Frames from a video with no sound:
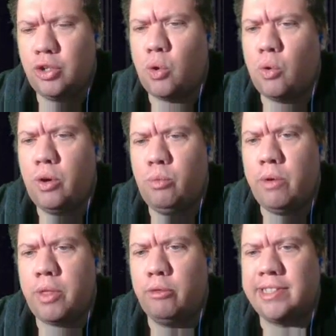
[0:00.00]
toured
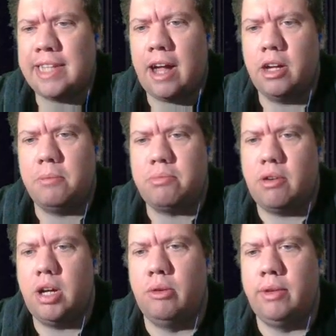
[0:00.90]
with Osaka
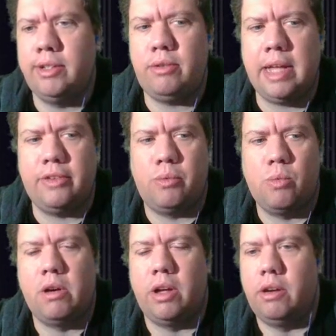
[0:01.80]
Pro in
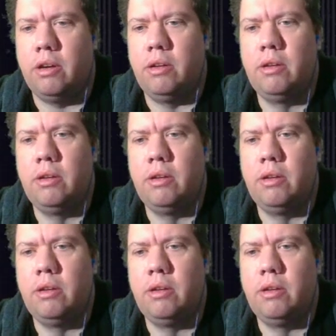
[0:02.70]
2001.